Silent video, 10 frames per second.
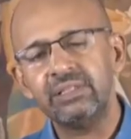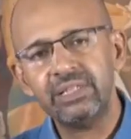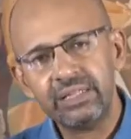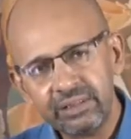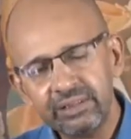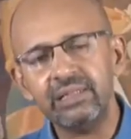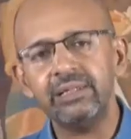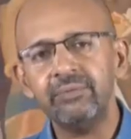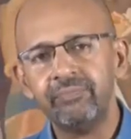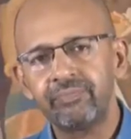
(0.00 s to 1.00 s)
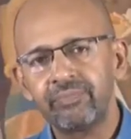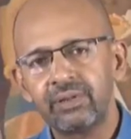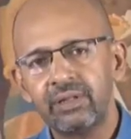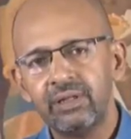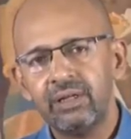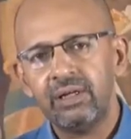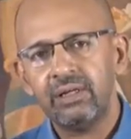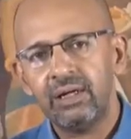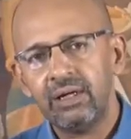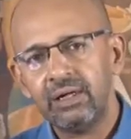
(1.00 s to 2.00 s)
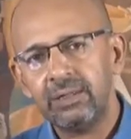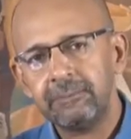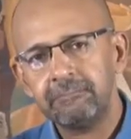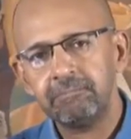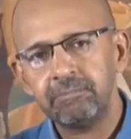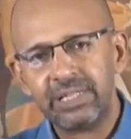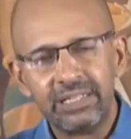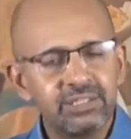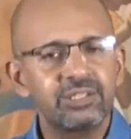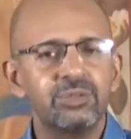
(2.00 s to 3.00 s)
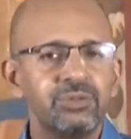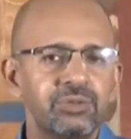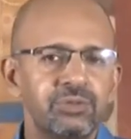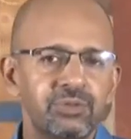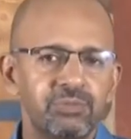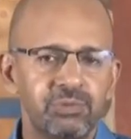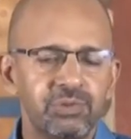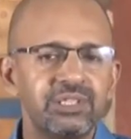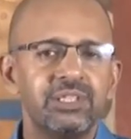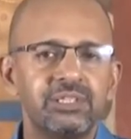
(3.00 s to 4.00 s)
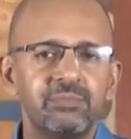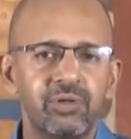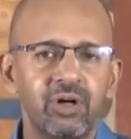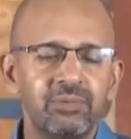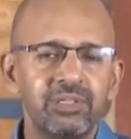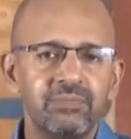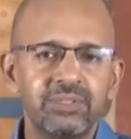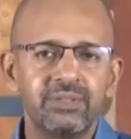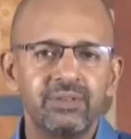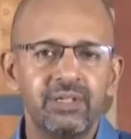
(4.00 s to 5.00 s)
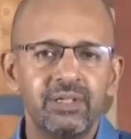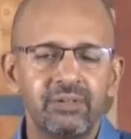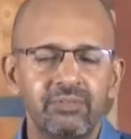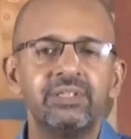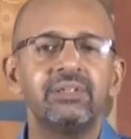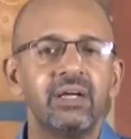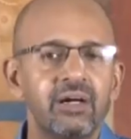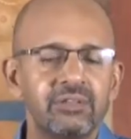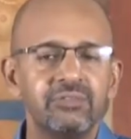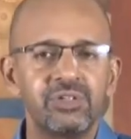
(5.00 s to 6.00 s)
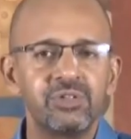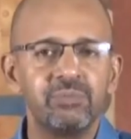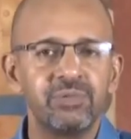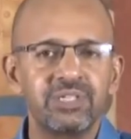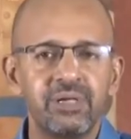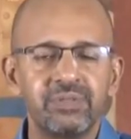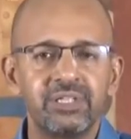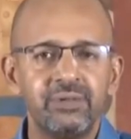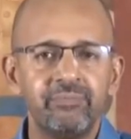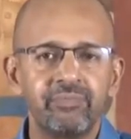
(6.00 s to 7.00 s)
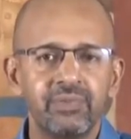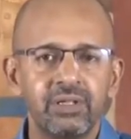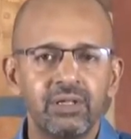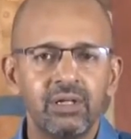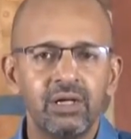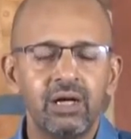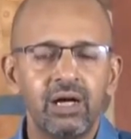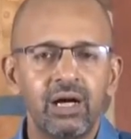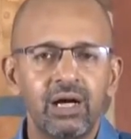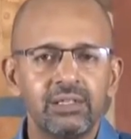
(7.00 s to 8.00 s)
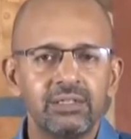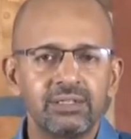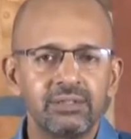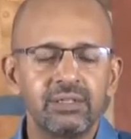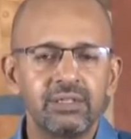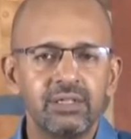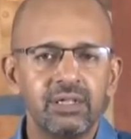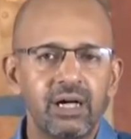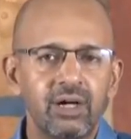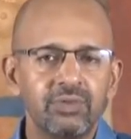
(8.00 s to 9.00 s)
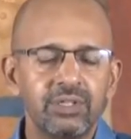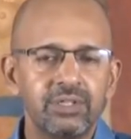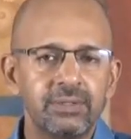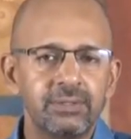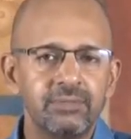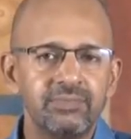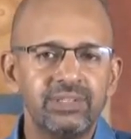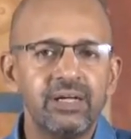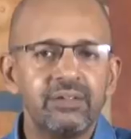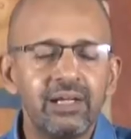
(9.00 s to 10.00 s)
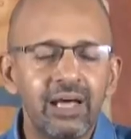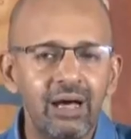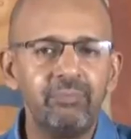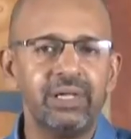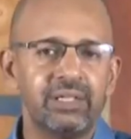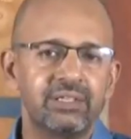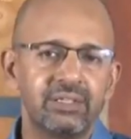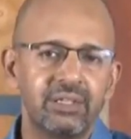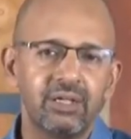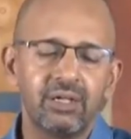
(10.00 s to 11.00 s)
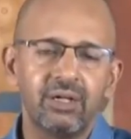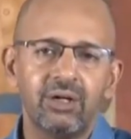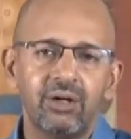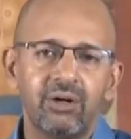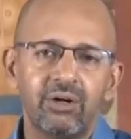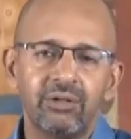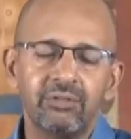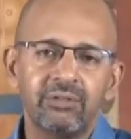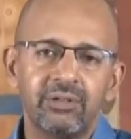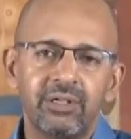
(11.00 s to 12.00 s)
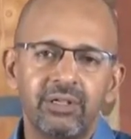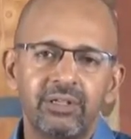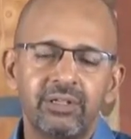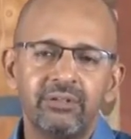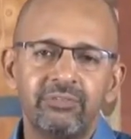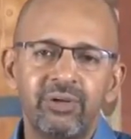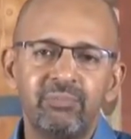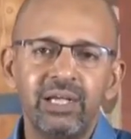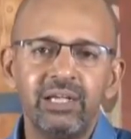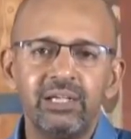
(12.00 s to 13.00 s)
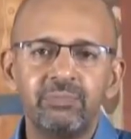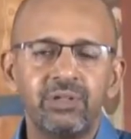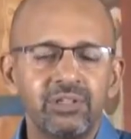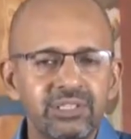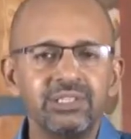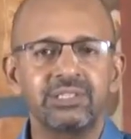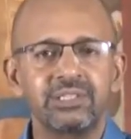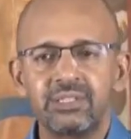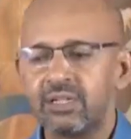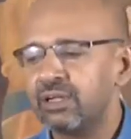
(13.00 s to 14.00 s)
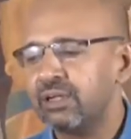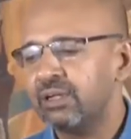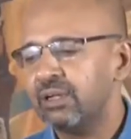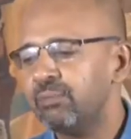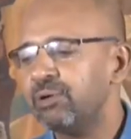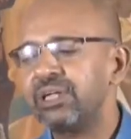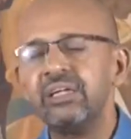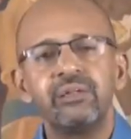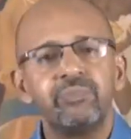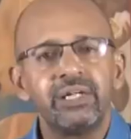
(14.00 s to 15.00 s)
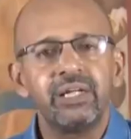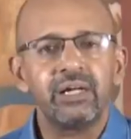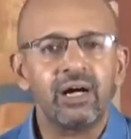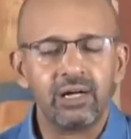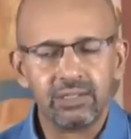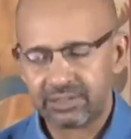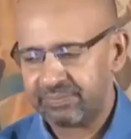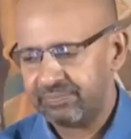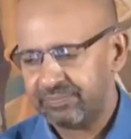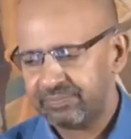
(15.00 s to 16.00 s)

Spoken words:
generally tends to pose certain problems with regard to visual perception. And our general habit or the familiar process about interpreting art,